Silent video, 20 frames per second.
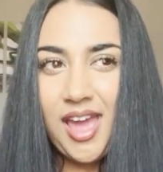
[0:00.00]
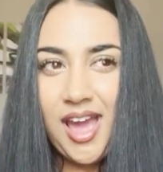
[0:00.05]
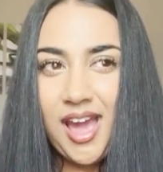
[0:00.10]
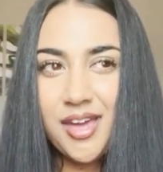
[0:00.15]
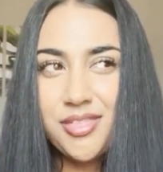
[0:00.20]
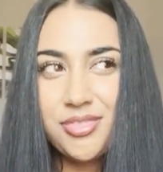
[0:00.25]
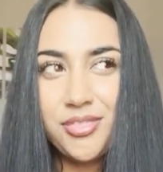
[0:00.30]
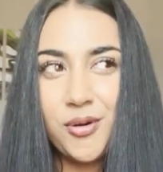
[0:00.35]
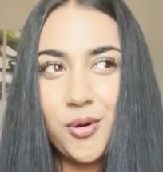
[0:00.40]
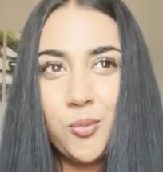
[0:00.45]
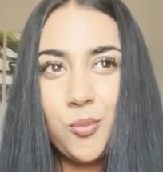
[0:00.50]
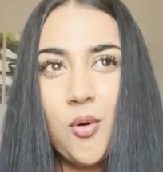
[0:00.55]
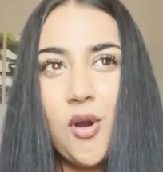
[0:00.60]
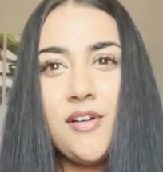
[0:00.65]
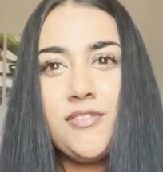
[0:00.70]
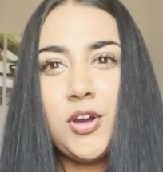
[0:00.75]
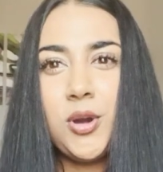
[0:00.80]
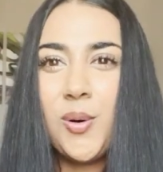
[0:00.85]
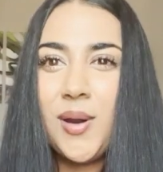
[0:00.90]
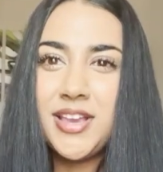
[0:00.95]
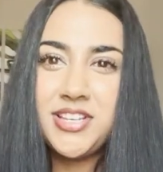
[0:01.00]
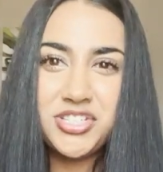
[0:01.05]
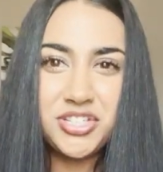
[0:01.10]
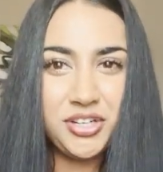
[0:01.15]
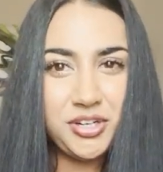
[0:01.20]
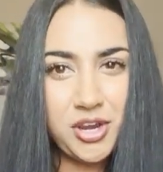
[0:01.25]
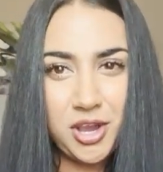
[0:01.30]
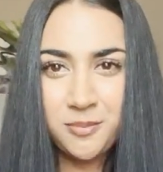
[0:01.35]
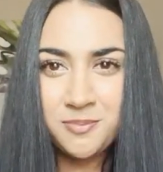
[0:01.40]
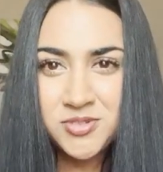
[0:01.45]
I thought, what if a
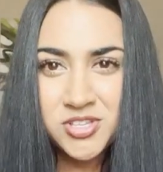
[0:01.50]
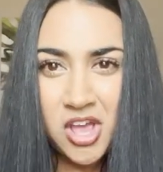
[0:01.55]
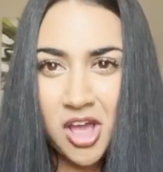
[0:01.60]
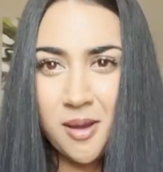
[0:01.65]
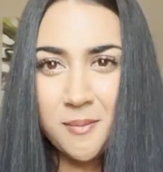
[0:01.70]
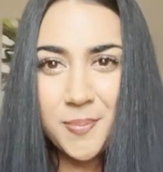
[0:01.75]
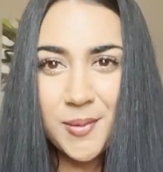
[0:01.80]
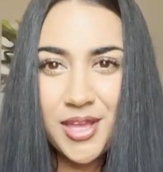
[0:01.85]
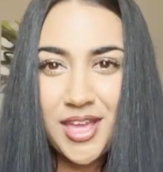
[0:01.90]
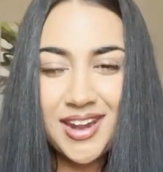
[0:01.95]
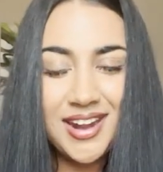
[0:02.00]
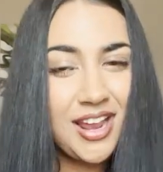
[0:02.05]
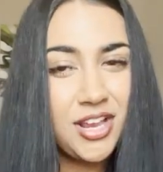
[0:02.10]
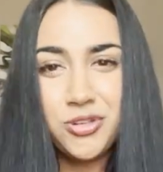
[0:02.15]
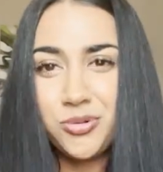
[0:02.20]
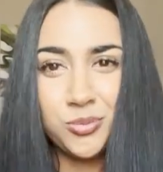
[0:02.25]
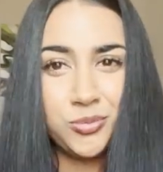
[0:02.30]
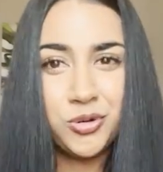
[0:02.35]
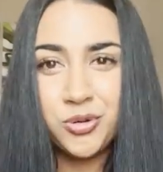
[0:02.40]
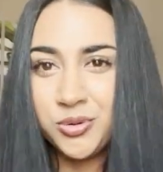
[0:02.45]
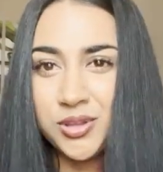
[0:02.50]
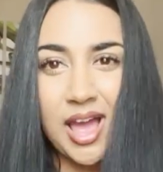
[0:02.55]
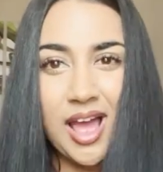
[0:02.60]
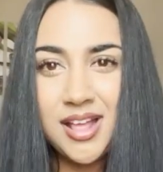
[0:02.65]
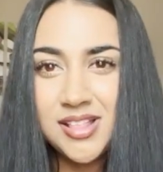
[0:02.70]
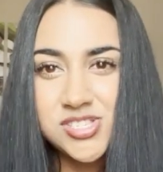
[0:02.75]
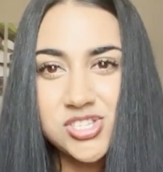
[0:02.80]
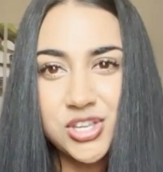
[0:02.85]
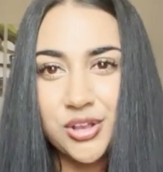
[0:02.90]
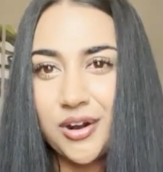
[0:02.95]
question comes up and I don't know the
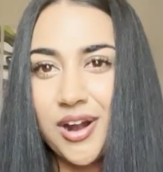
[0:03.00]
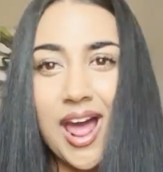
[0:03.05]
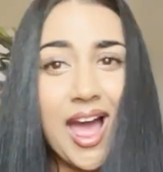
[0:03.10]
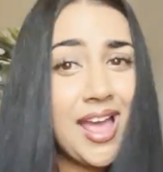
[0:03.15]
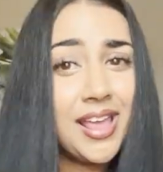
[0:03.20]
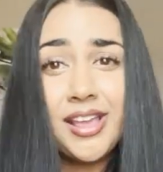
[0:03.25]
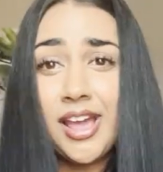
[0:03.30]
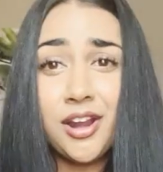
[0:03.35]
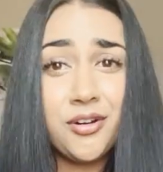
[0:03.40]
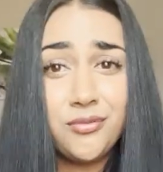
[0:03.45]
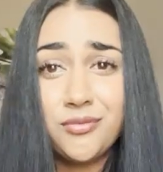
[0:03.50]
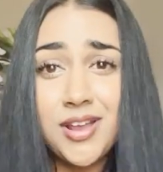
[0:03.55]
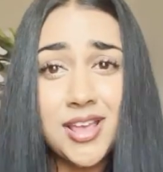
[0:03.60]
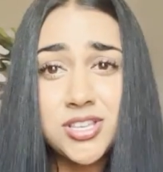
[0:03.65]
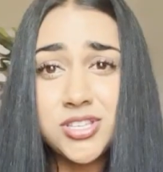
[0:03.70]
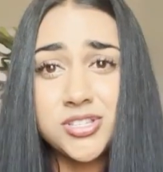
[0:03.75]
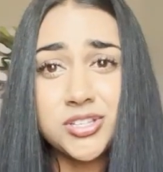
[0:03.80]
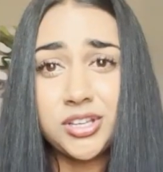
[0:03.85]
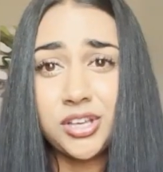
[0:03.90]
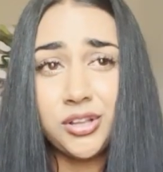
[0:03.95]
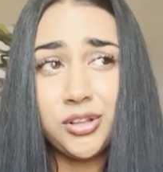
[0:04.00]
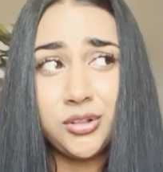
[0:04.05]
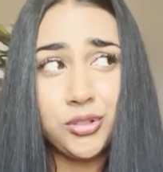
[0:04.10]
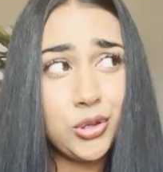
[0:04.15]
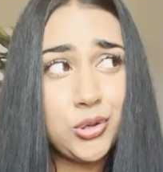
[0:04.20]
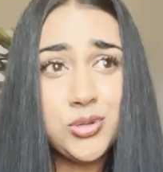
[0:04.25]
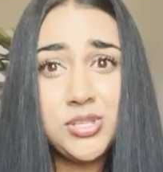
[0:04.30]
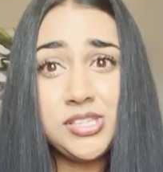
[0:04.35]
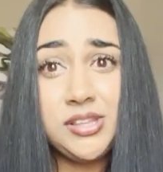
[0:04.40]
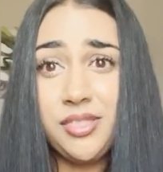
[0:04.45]
answer? I can't risk
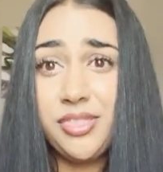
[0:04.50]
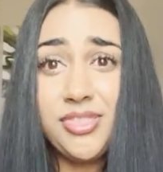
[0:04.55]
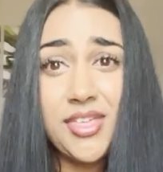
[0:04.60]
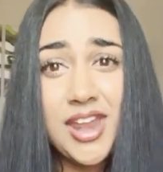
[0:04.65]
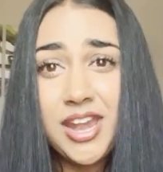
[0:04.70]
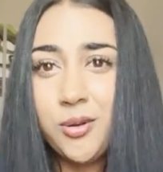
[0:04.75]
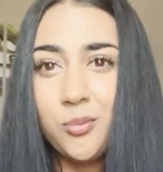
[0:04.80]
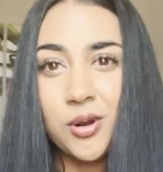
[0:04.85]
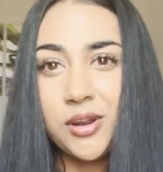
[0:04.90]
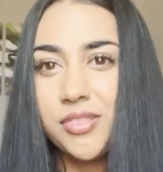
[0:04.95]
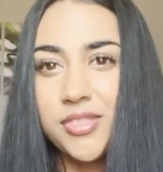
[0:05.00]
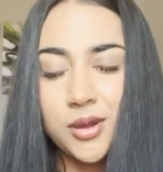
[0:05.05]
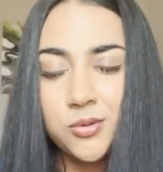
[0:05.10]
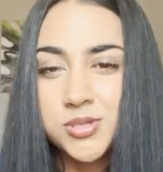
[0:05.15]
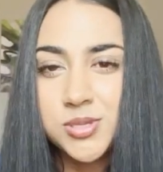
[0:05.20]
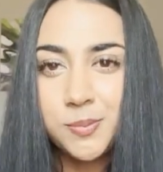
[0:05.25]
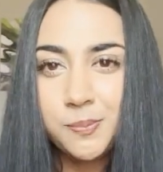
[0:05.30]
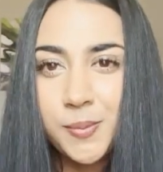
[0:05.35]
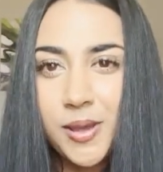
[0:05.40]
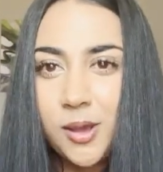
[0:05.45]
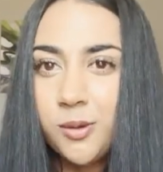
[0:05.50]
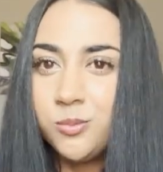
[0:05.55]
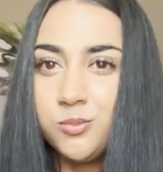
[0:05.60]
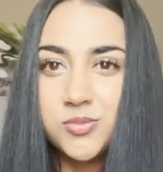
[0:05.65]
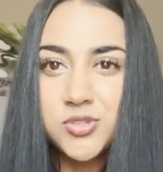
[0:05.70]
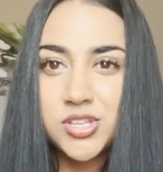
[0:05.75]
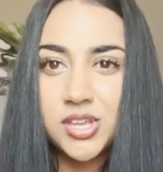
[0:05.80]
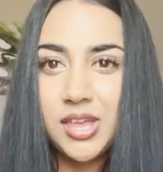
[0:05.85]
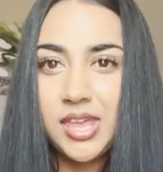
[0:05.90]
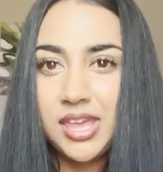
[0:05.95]
losing
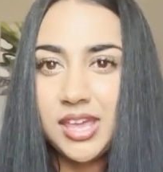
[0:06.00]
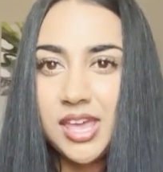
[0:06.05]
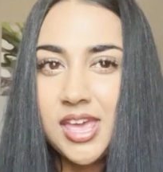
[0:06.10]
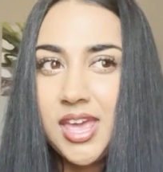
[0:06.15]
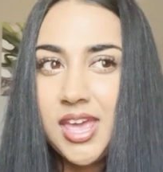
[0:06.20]
£31,000. Like,